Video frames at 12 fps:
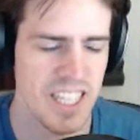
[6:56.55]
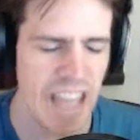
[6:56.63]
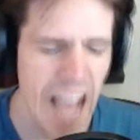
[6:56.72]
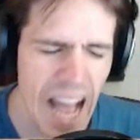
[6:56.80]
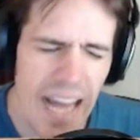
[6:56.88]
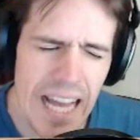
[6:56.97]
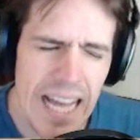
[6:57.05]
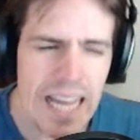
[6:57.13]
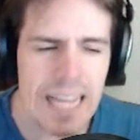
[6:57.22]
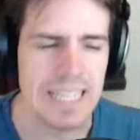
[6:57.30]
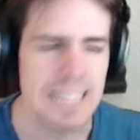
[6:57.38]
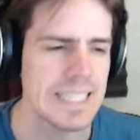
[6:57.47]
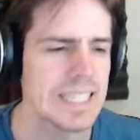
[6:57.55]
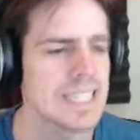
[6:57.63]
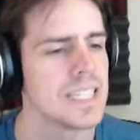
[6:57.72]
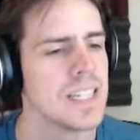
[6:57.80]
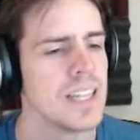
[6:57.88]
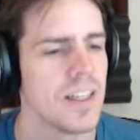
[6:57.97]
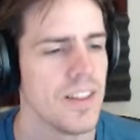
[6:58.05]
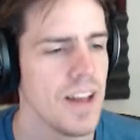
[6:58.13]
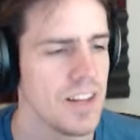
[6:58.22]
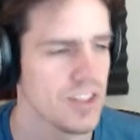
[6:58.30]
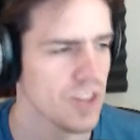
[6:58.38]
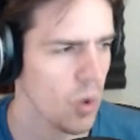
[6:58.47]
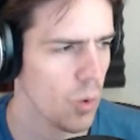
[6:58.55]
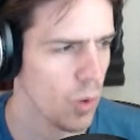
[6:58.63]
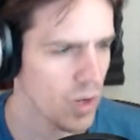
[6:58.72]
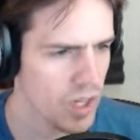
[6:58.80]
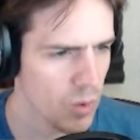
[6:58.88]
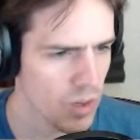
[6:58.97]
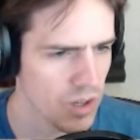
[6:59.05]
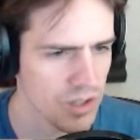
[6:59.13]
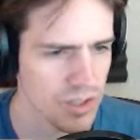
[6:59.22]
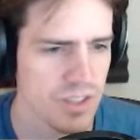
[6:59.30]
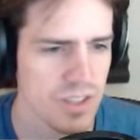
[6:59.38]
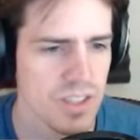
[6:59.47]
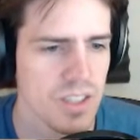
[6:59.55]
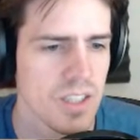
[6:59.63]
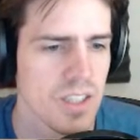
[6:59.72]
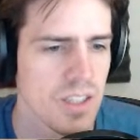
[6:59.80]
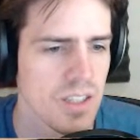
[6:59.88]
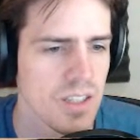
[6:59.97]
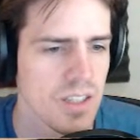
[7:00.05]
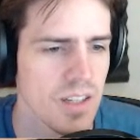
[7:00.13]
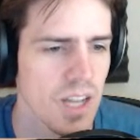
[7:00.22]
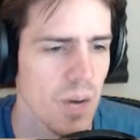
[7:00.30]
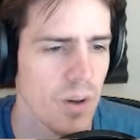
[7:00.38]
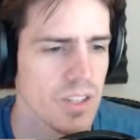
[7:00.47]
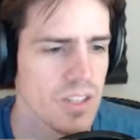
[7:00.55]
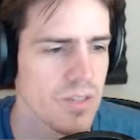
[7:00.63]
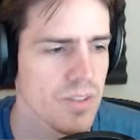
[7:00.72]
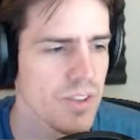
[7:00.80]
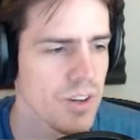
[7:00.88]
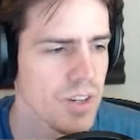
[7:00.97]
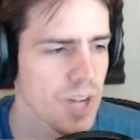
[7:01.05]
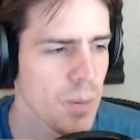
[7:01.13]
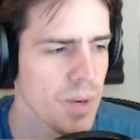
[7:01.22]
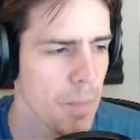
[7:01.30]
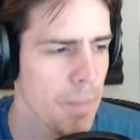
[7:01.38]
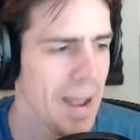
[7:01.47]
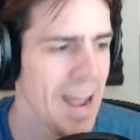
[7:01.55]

Yes! That is the one I want! Now I just have to figure out how many